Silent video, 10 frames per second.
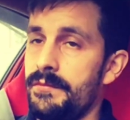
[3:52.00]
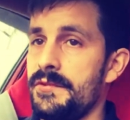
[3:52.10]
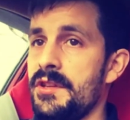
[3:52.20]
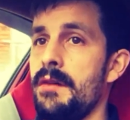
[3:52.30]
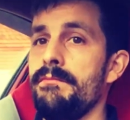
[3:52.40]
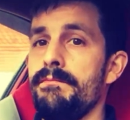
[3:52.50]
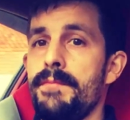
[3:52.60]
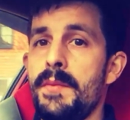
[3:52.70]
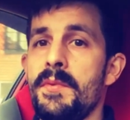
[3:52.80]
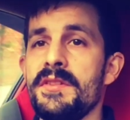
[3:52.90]
Some
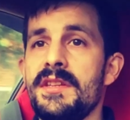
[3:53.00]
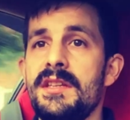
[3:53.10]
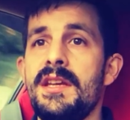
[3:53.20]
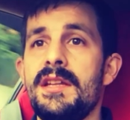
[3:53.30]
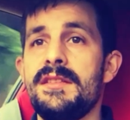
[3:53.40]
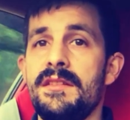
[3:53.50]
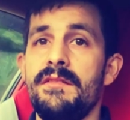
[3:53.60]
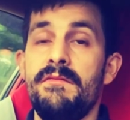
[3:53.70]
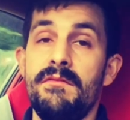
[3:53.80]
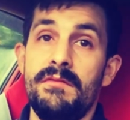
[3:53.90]
people say that
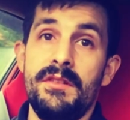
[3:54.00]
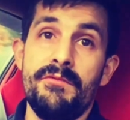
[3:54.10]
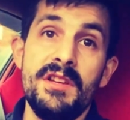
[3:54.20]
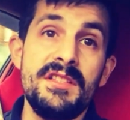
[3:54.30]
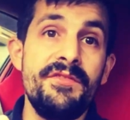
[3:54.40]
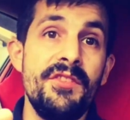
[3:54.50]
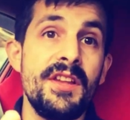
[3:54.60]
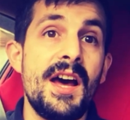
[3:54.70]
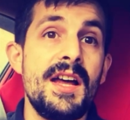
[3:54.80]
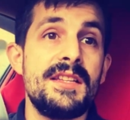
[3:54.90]
the reason for
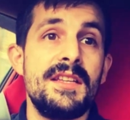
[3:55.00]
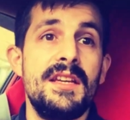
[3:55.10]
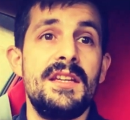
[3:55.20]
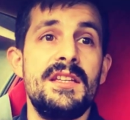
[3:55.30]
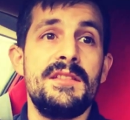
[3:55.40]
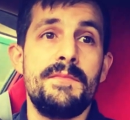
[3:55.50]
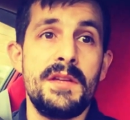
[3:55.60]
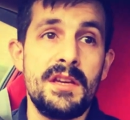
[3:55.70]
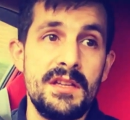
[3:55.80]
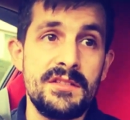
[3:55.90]
that is
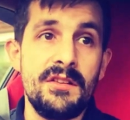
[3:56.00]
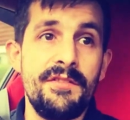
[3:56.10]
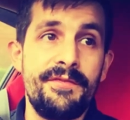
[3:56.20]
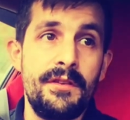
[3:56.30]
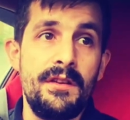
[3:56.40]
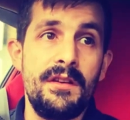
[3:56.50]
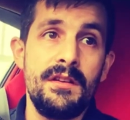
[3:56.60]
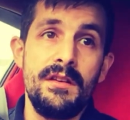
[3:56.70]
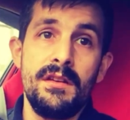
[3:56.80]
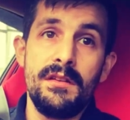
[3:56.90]
because of the
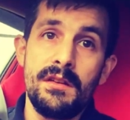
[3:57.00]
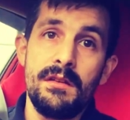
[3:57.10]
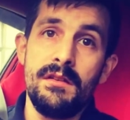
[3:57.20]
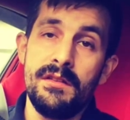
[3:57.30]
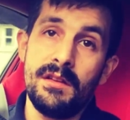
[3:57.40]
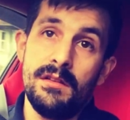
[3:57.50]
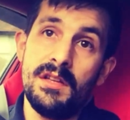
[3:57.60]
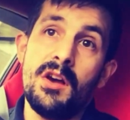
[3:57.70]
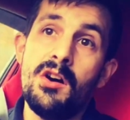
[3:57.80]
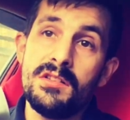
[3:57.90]

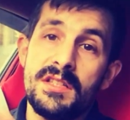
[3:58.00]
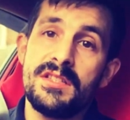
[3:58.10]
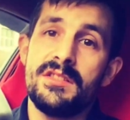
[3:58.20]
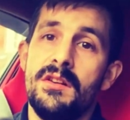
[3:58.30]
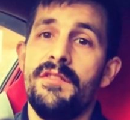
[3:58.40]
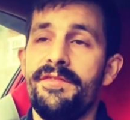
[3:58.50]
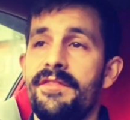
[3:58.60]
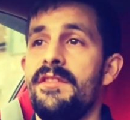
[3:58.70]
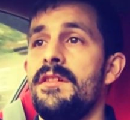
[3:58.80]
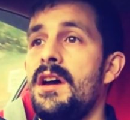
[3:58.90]
costs of
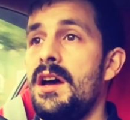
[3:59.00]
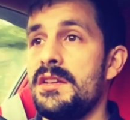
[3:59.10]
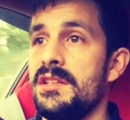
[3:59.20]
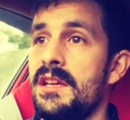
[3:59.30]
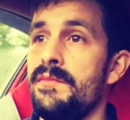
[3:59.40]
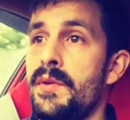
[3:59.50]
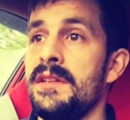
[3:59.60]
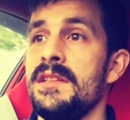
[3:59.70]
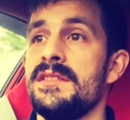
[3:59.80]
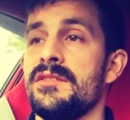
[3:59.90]
actually independent